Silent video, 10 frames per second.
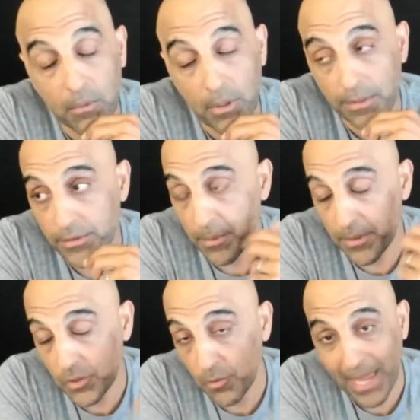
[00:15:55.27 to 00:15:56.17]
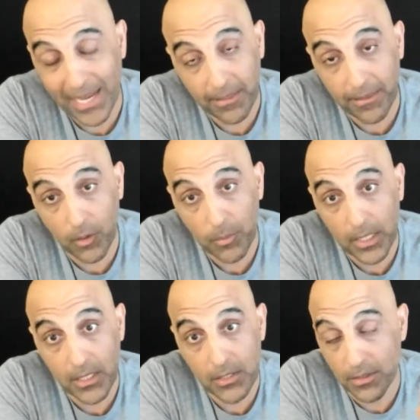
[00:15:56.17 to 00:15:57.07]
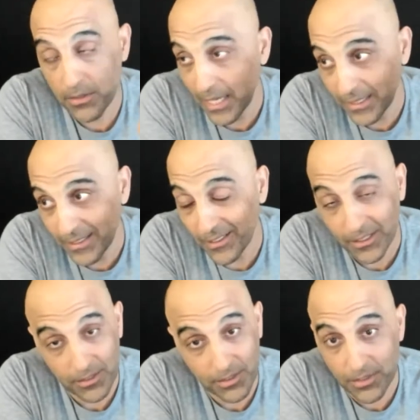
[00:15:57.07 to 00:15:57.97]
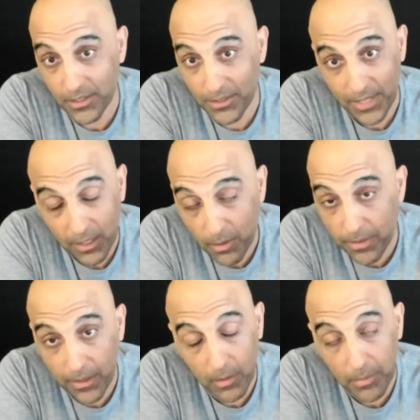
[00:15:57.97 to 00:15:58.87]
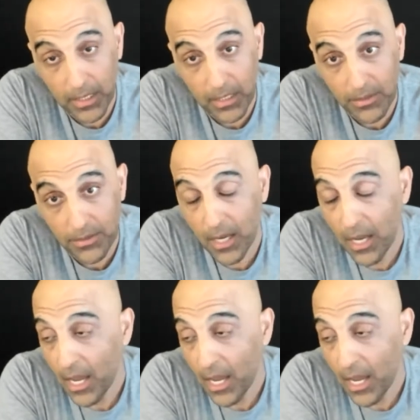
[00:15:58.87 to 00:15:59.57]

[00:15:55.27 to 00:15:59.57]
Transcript: with some of the somatic therapies, the psychedelic assisted psychotherapies.